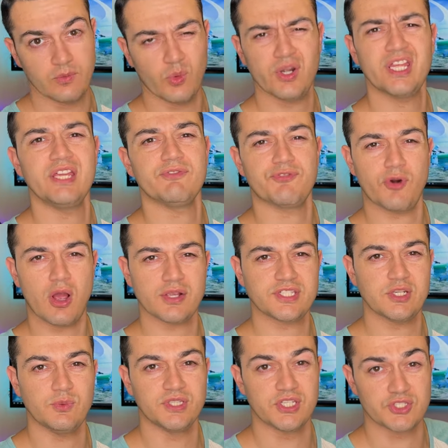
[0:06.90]
We're gonna get
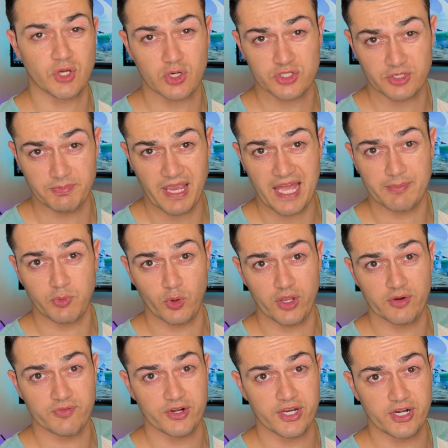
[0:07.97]
frosty with this Arctic bad boy
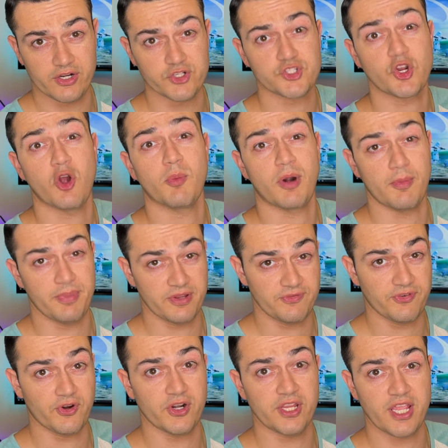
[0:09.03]
over here and show him our big
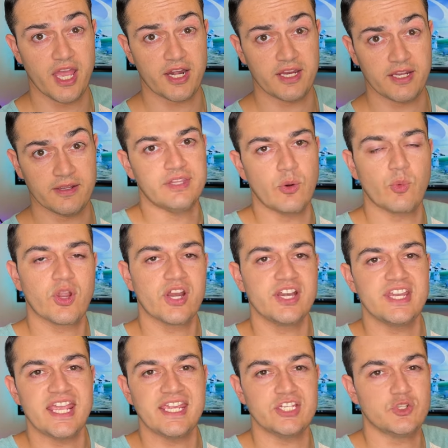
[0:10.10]
furry Yeti. Then we're gonna
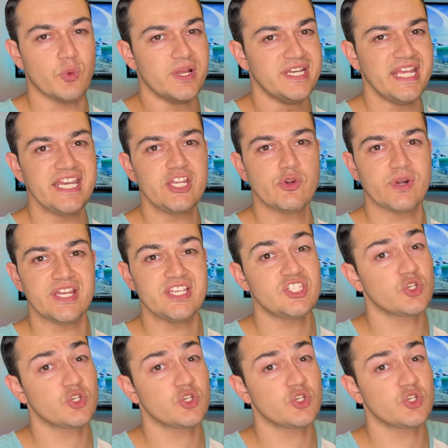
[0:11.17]
take it to a nitty-gritty